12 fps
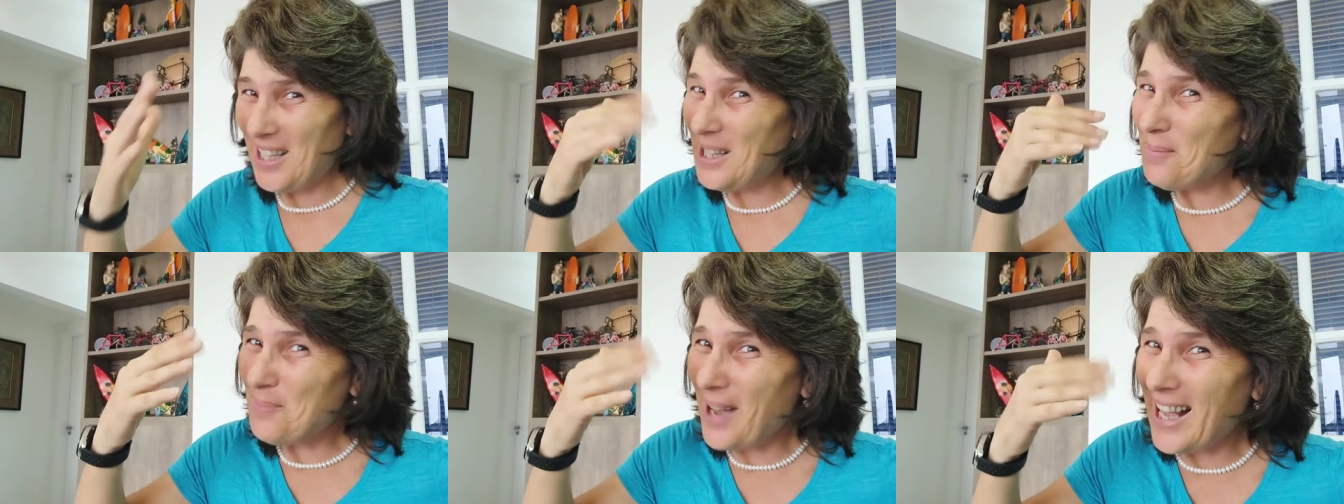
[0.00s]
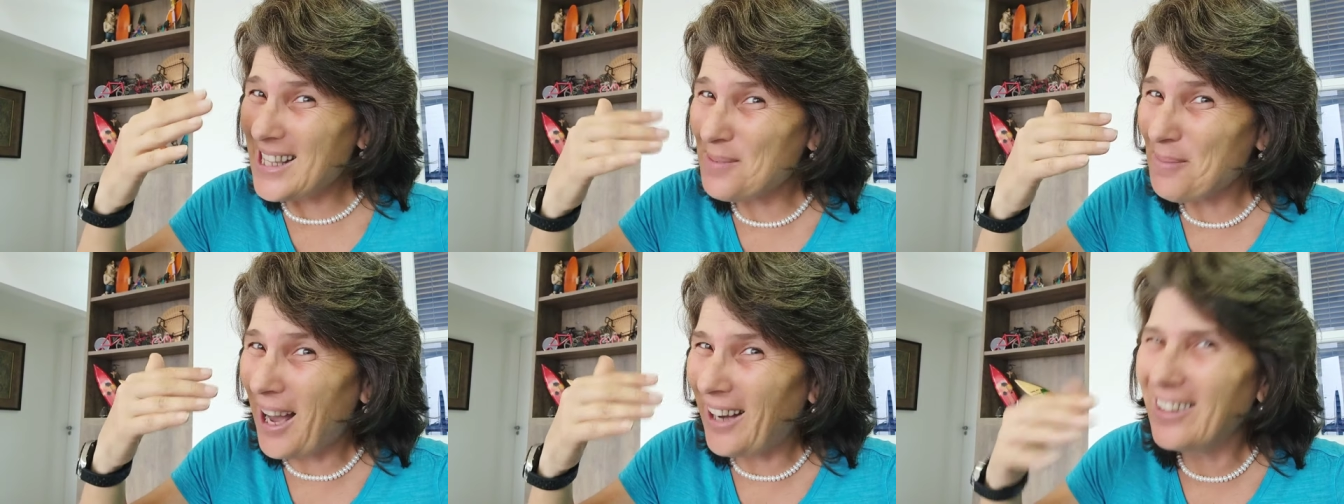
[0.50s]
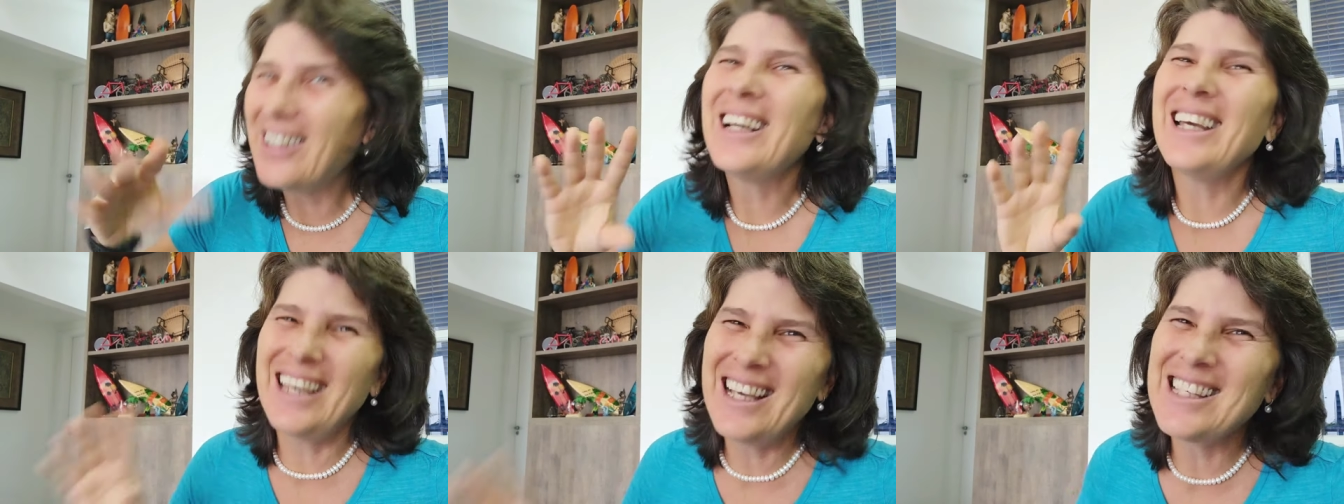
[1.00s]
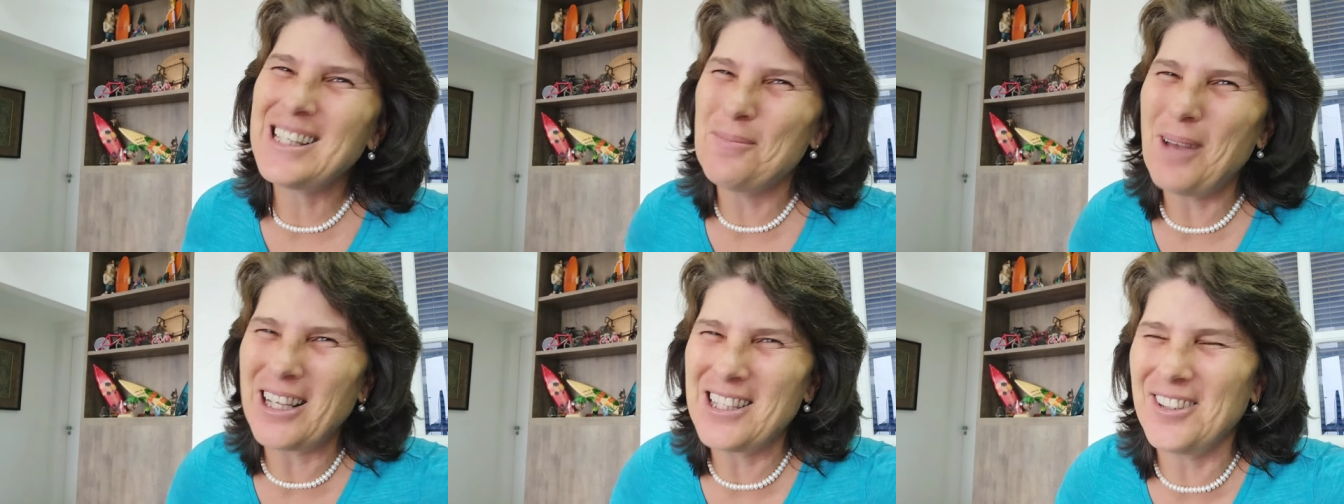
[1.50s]
And the bad smell is
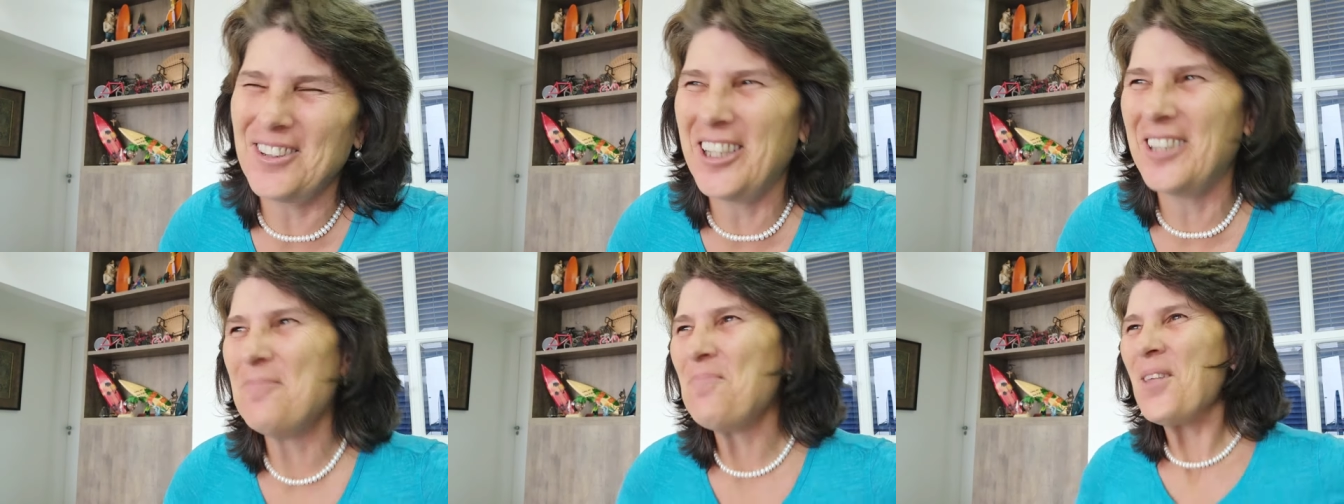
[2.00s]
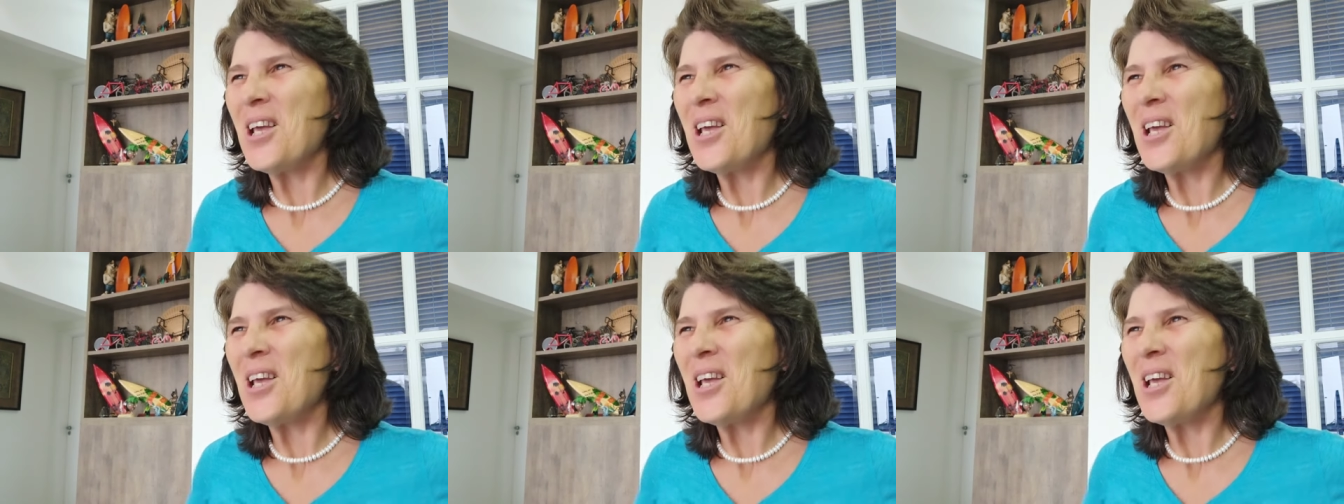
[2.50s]
the bacteria.